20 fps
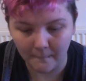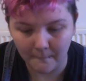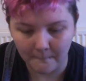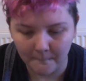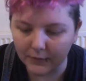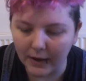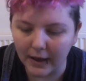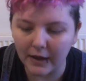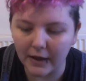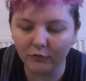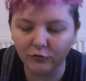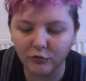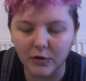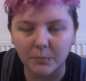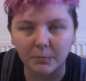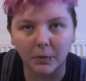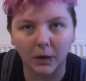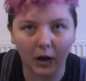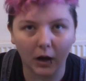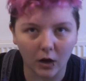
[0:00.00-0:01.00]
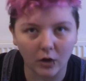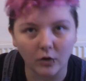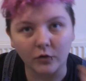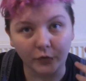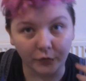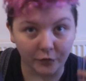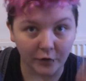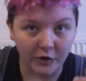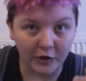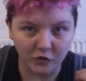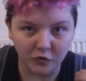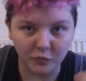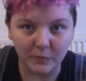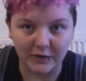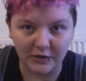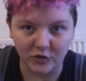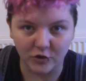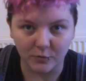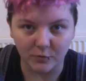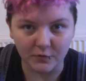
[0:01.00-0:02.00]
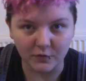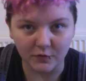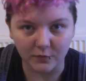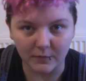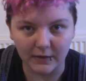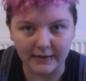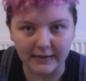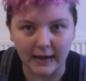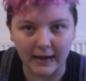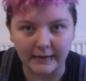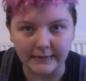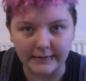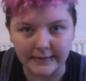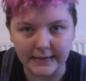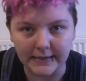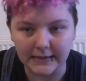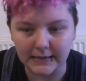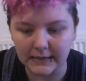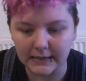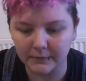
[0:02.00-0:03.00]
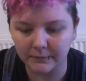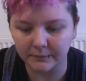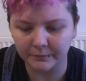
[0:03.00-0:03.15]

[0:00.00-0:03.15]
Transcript: So Henry blocked French bishops from attending,